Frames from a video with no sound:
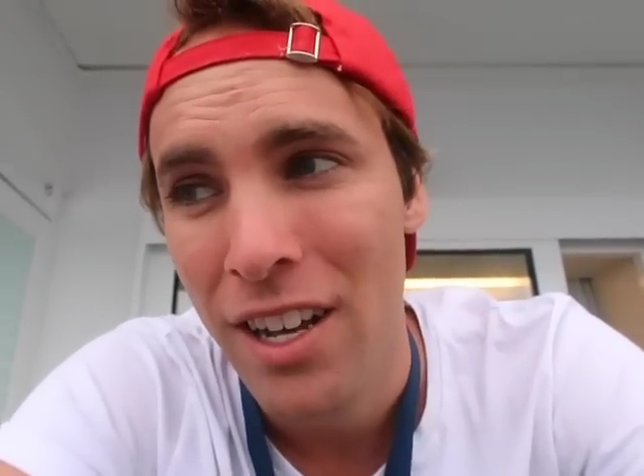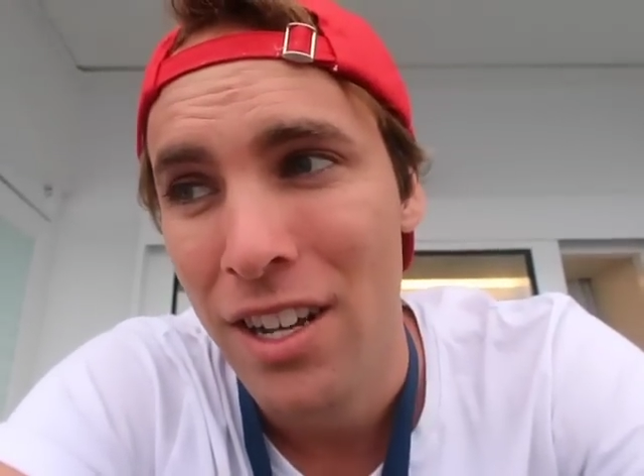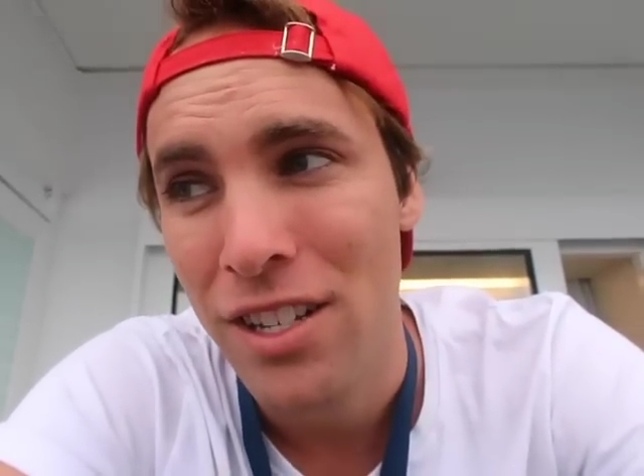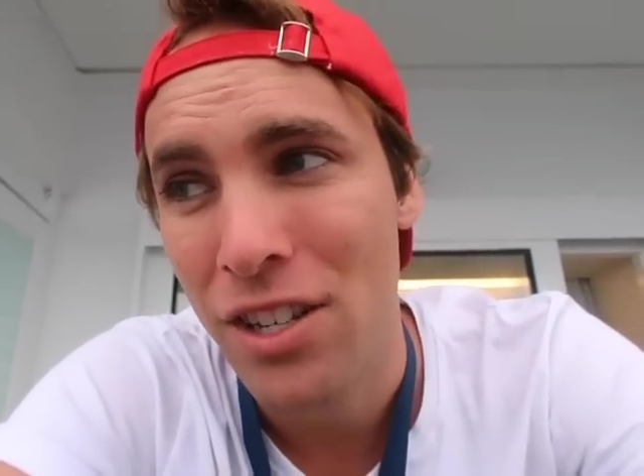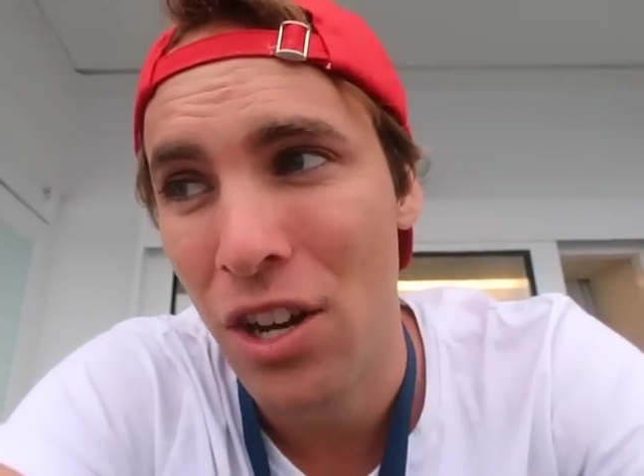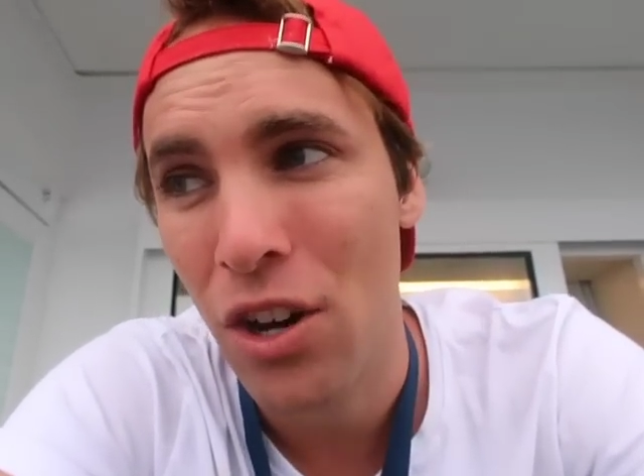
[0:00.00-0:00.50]

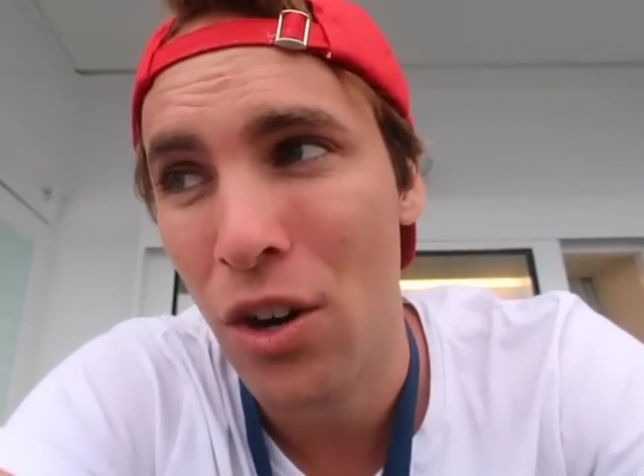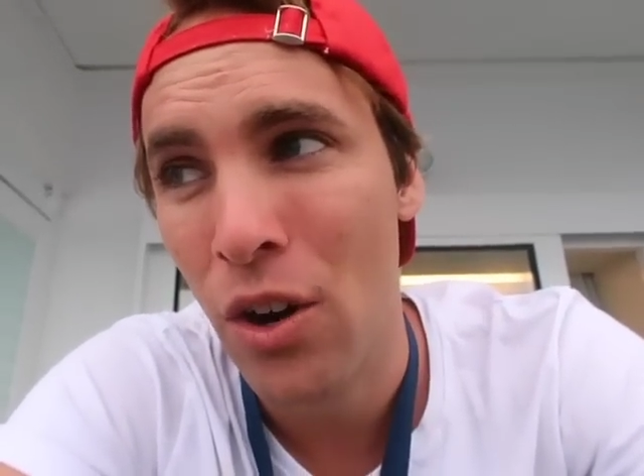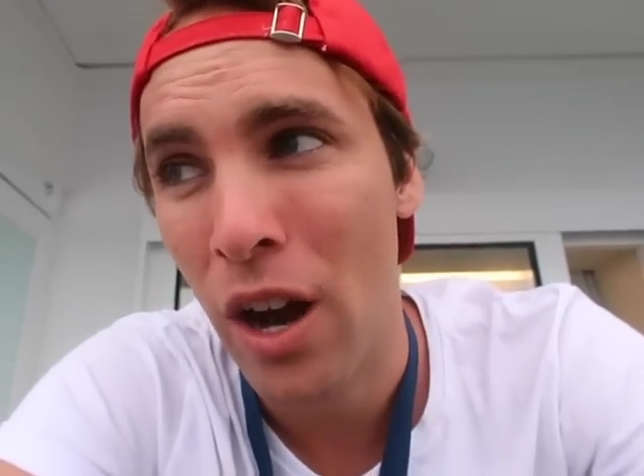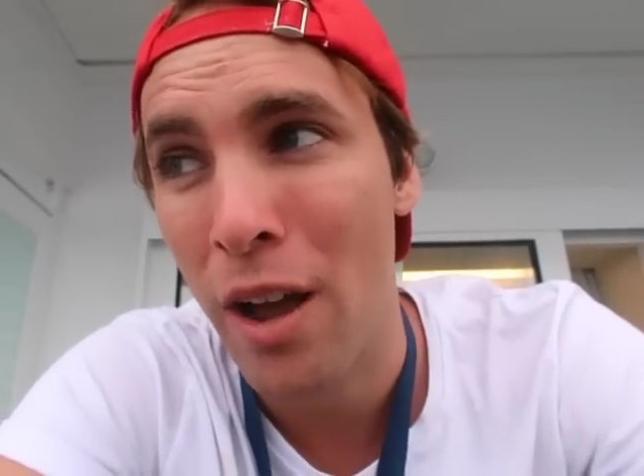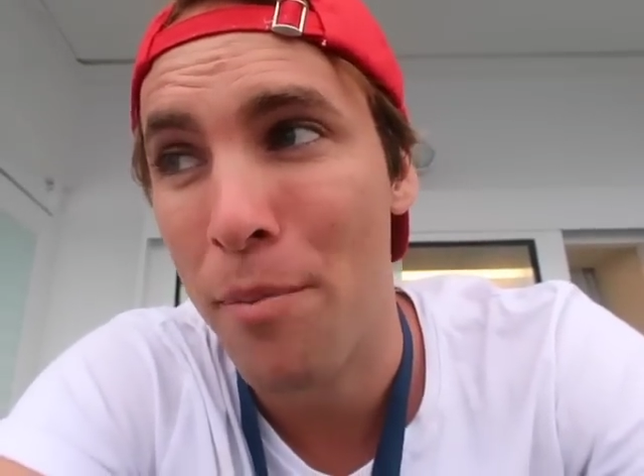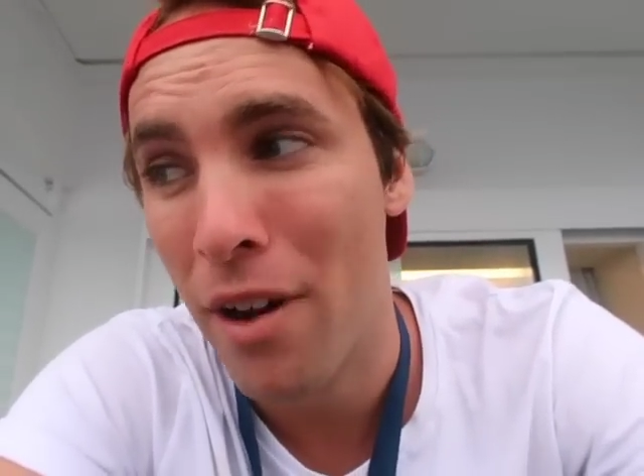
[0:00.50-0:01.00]
So
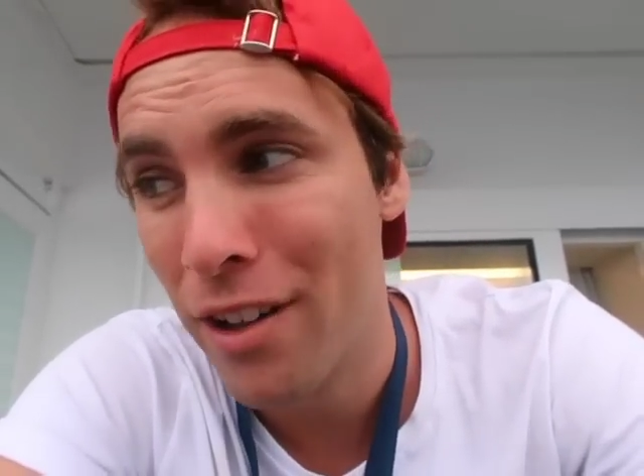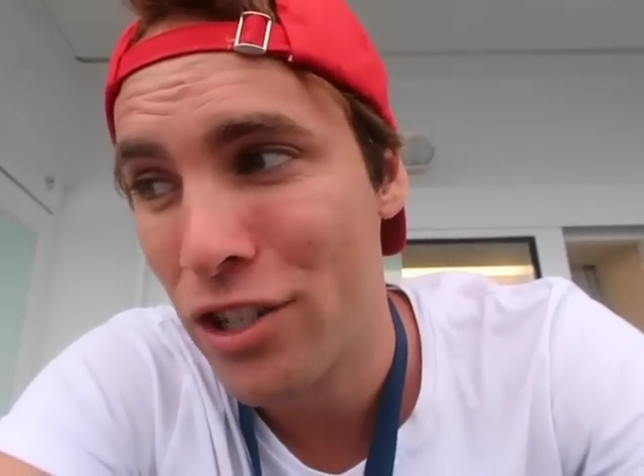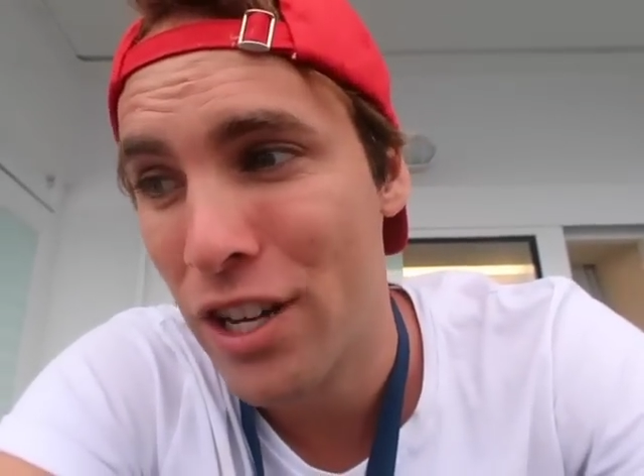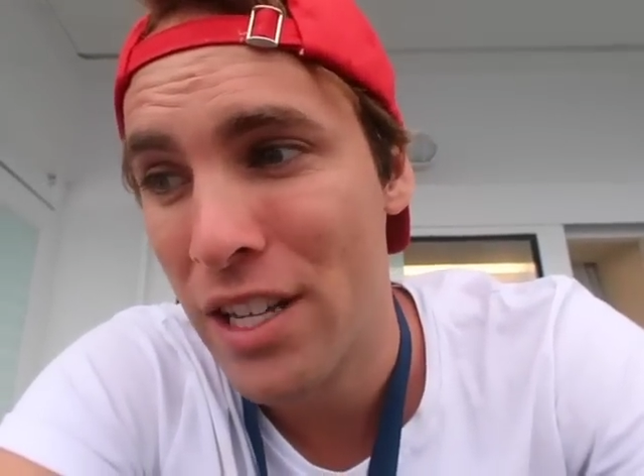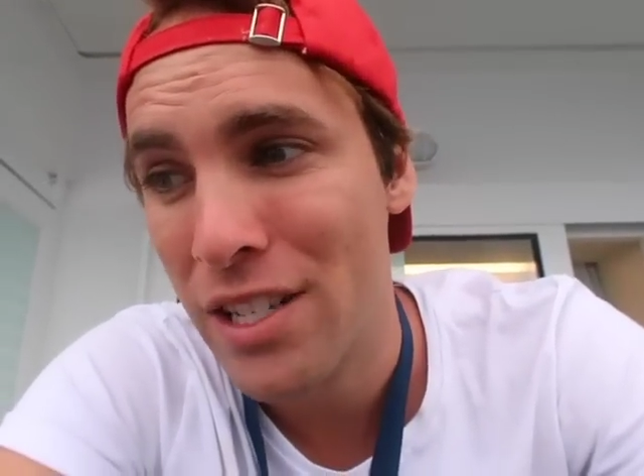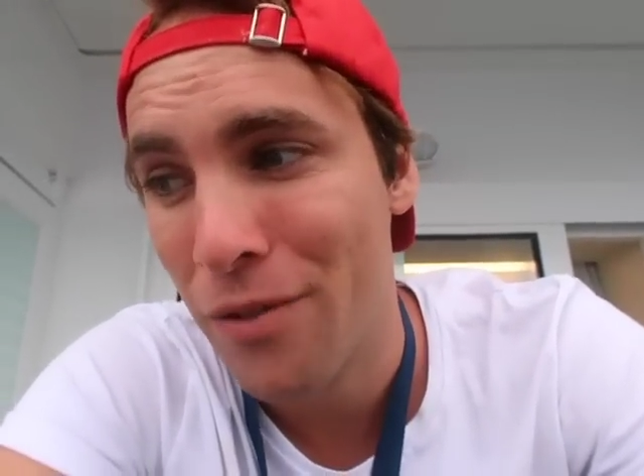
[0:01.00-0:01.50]
I
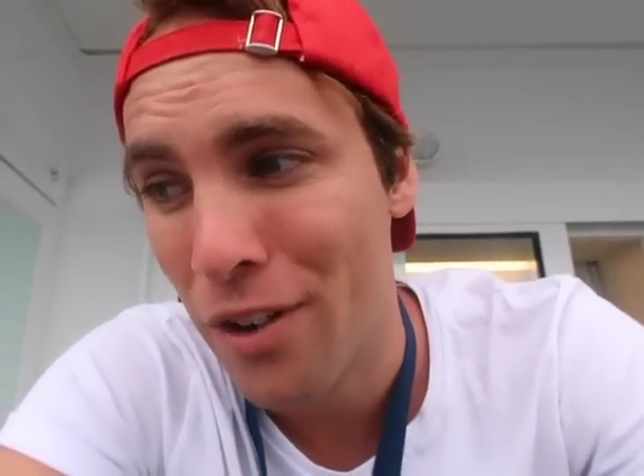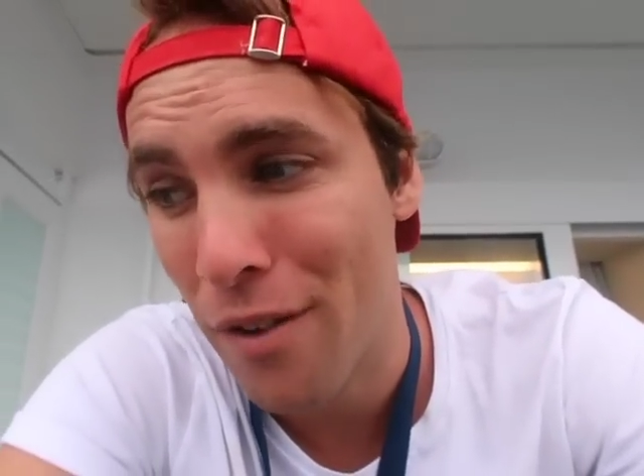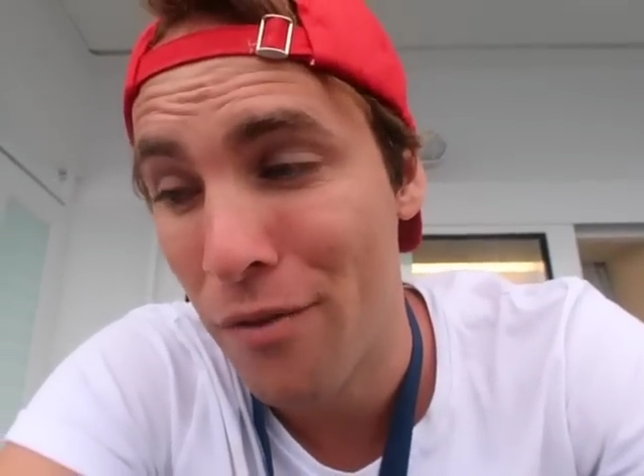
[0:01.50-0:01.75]
apologize for not